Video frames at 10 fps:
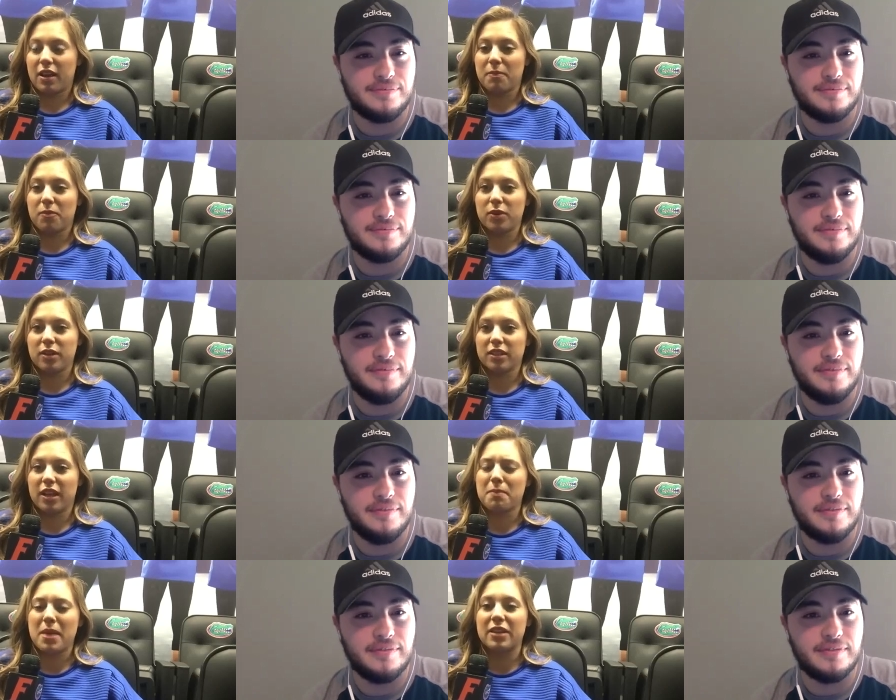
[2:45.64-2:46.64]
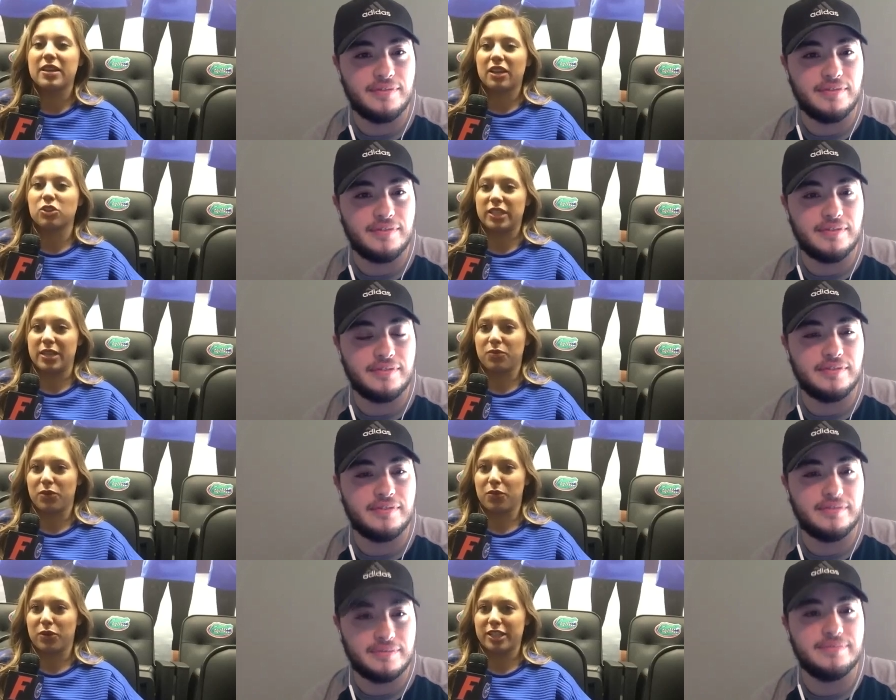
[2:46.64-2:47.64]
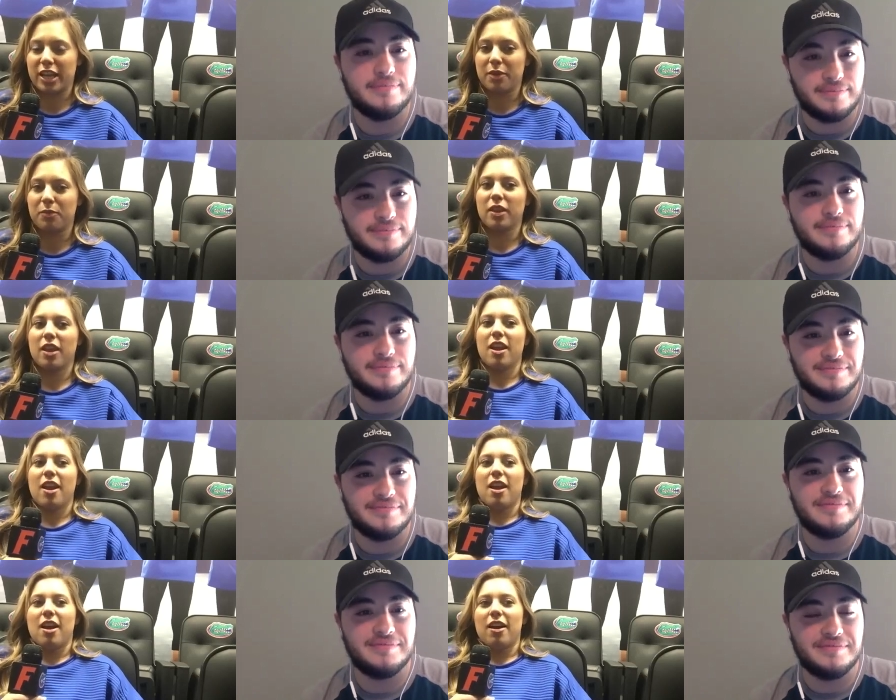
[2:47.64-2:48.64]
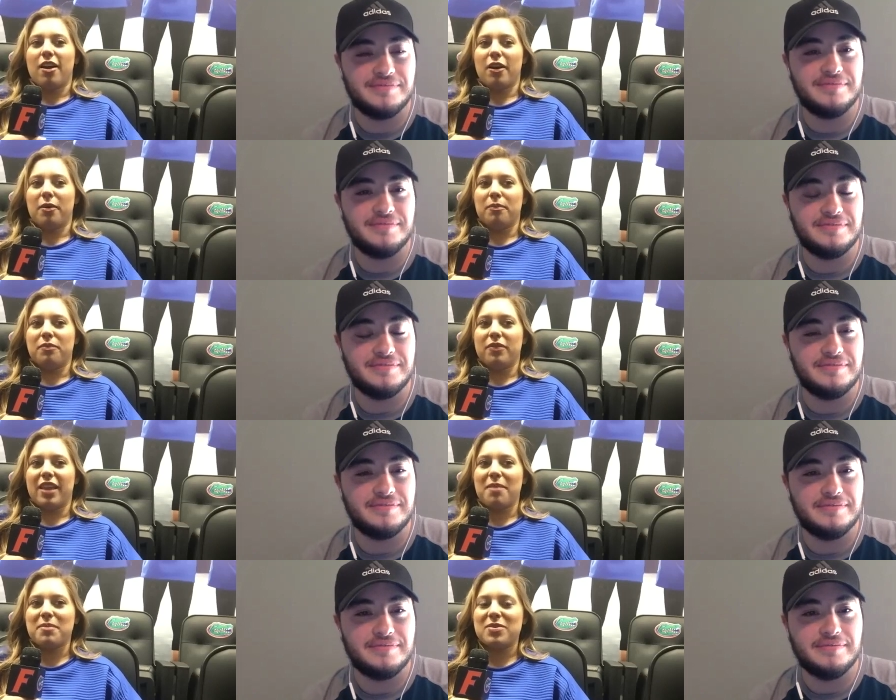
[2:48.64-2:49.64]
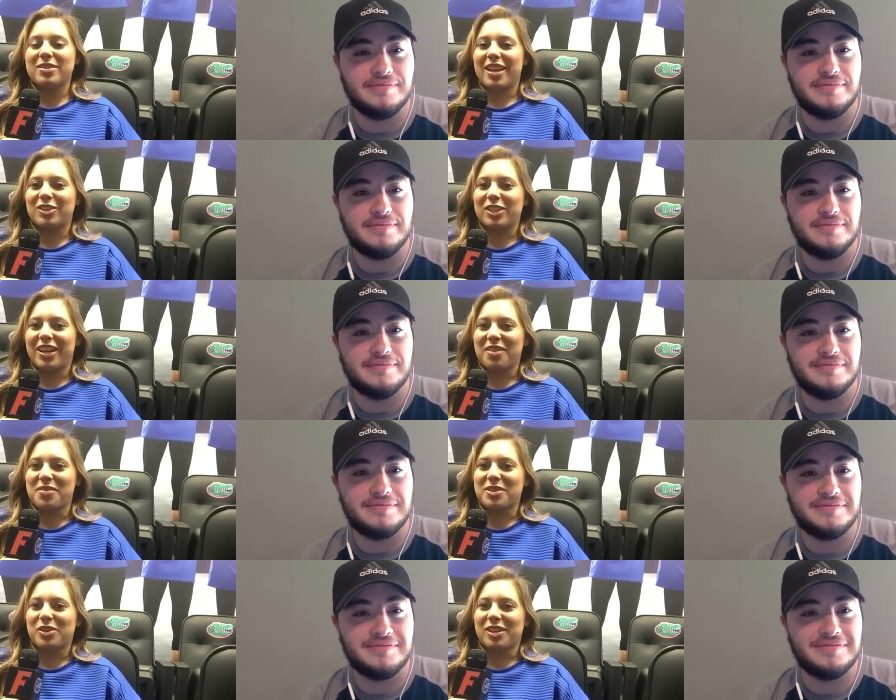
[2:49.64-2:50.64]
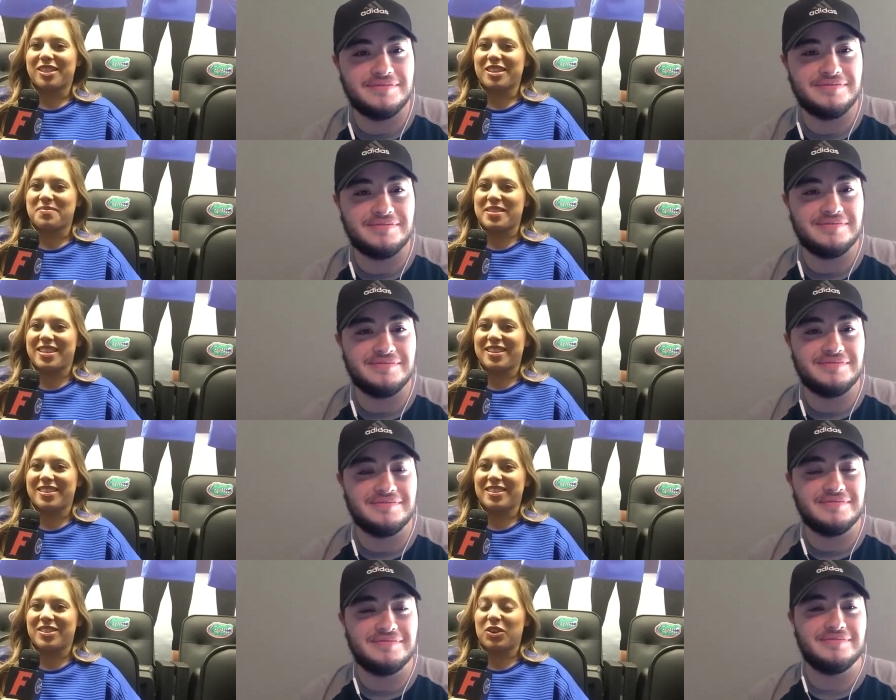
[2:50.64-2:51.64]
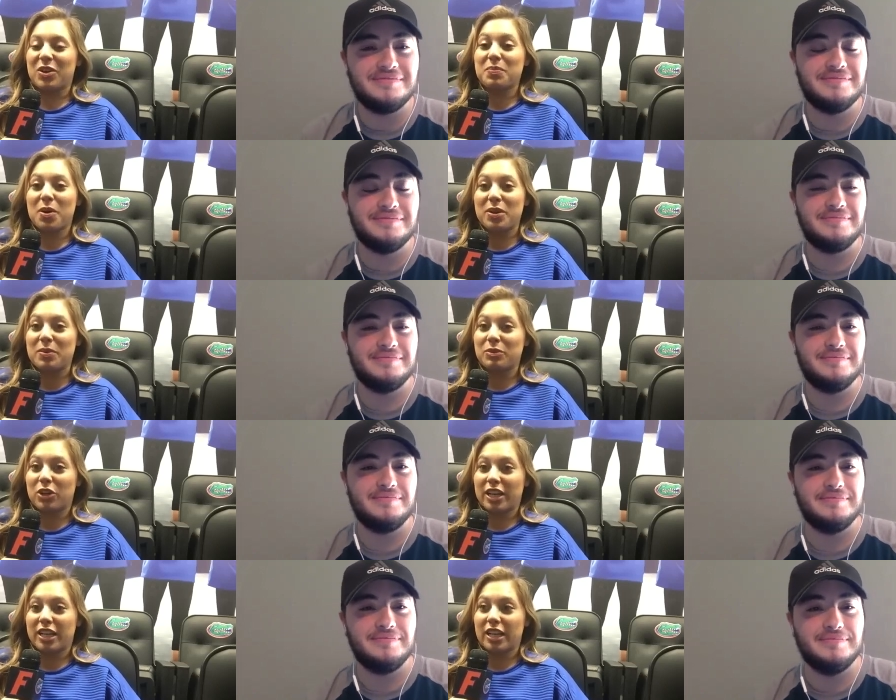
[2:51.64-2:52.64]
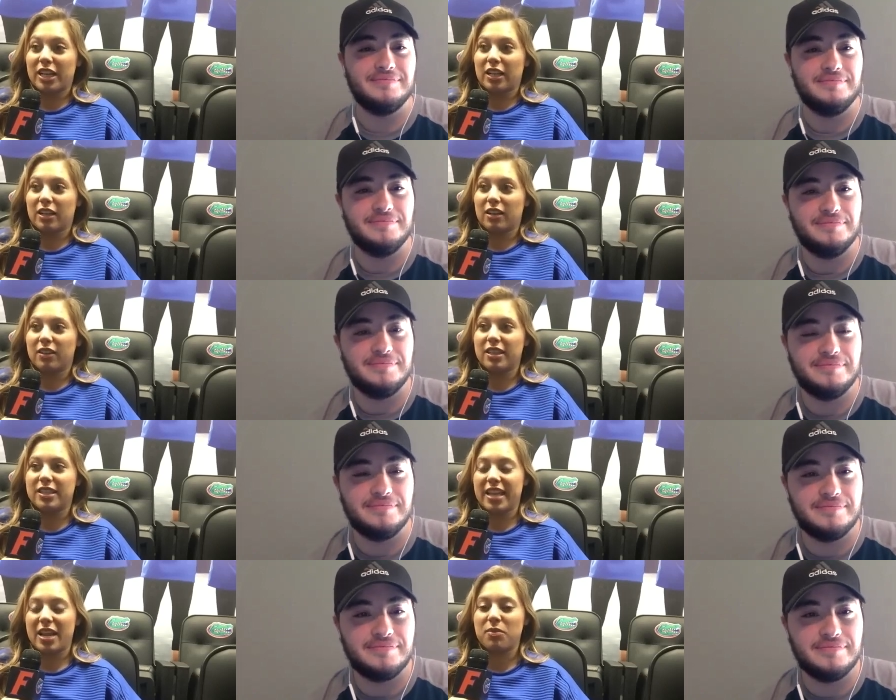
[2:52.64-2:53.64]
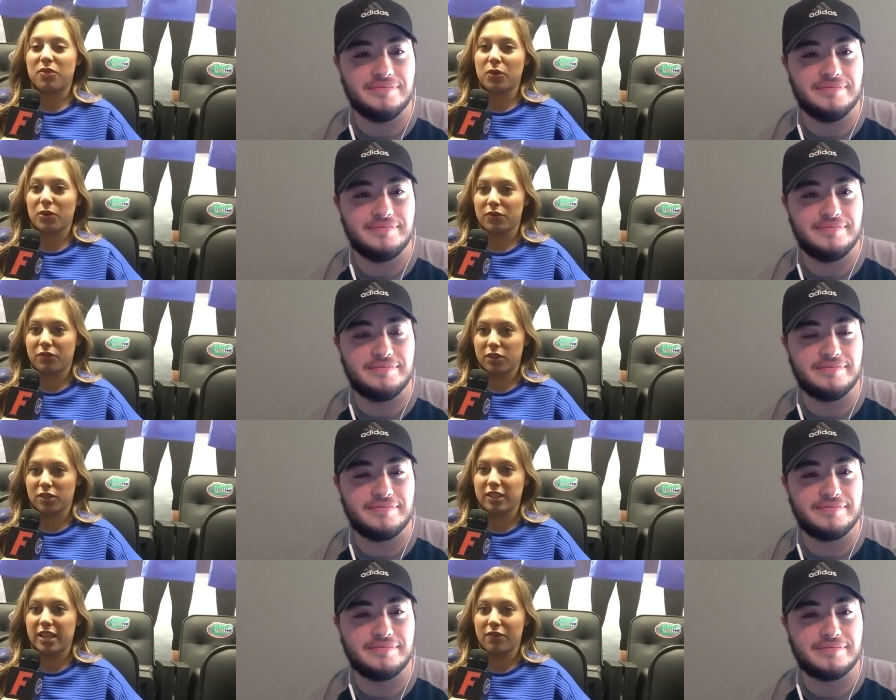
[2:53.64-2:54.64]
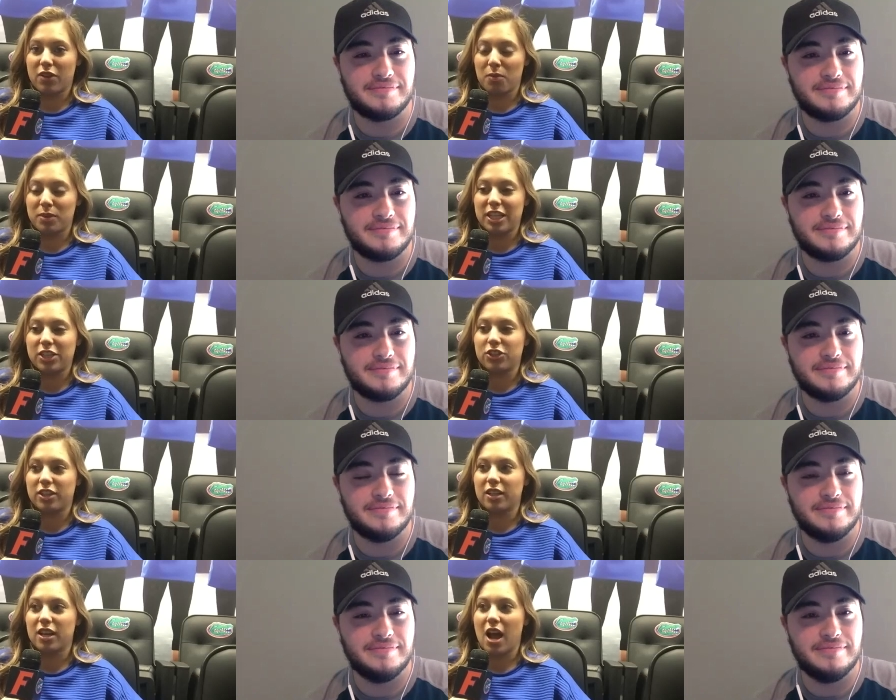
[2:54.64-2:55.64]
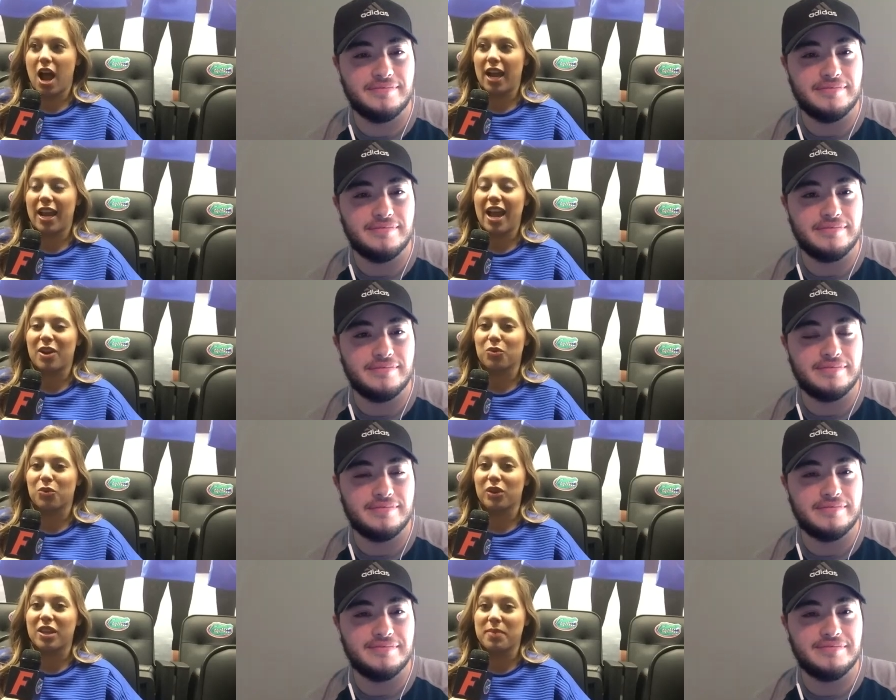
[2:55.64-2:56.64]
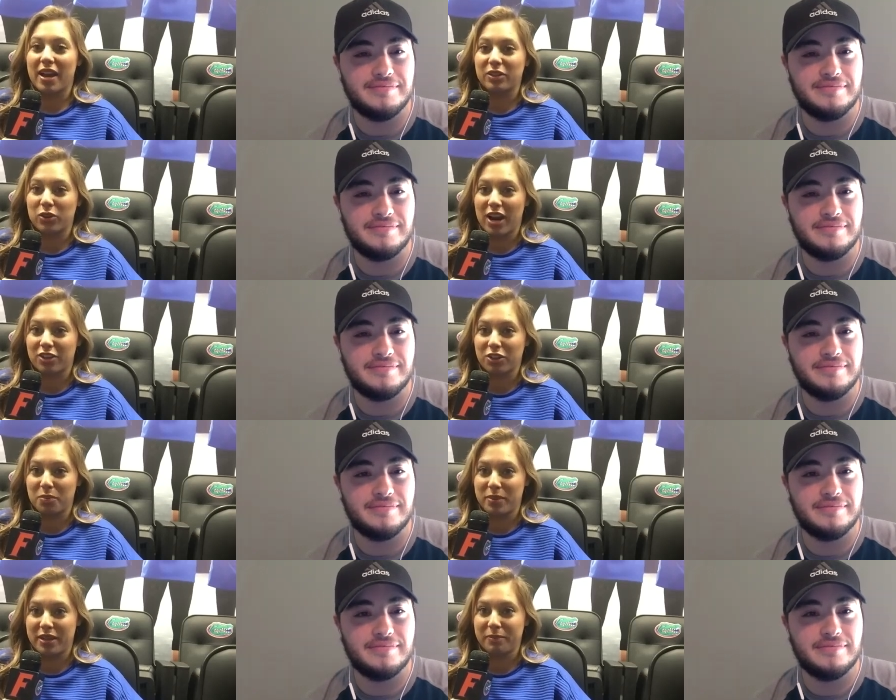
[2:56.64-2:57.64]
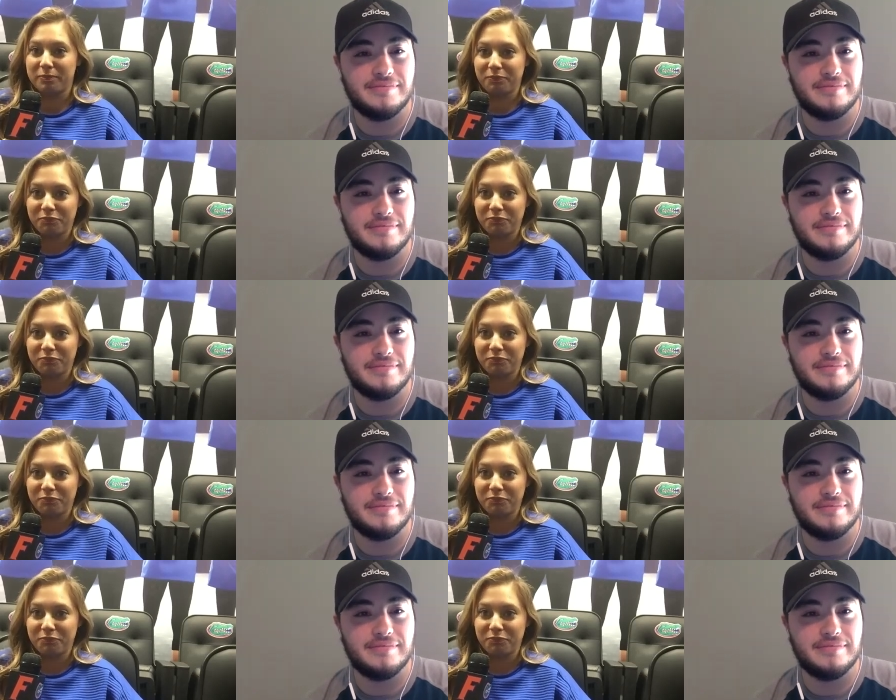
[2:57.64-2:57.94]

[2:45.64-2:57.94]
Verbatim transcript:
Speaker 1: when I made national team for the first time. That meet was actually kind of interesting because during podium training, the day before the first day of competition, I had a really bad crash on beam.